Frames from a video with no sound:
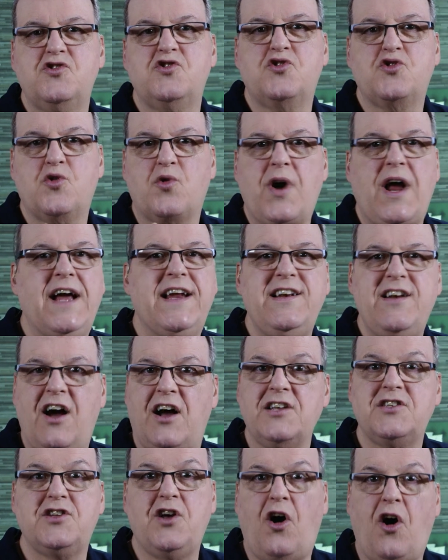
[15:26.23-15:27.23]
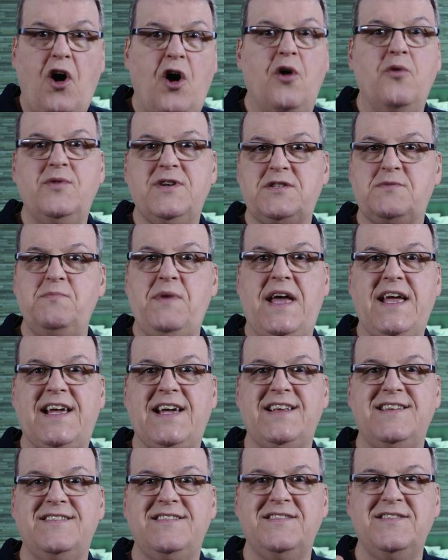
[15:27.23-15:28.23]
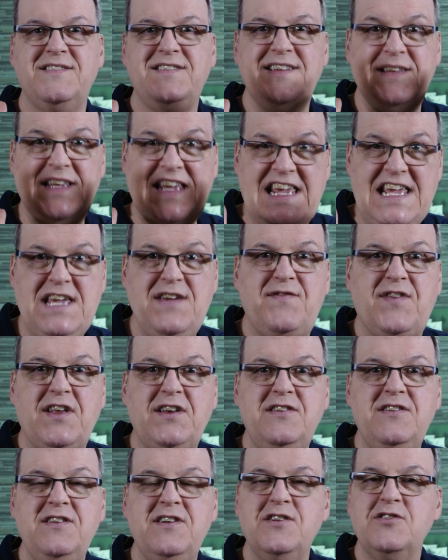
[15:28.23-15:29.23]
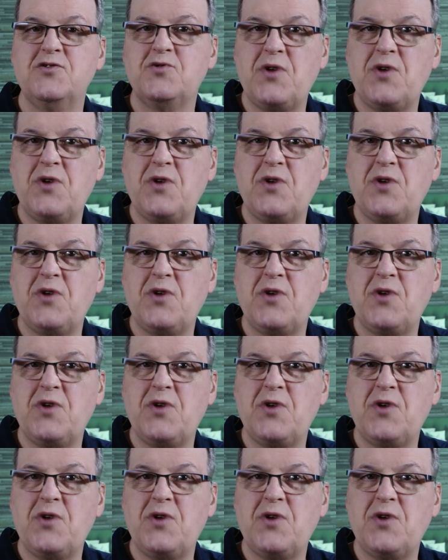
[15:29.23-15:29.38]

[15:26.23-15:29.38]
try not to always make it even.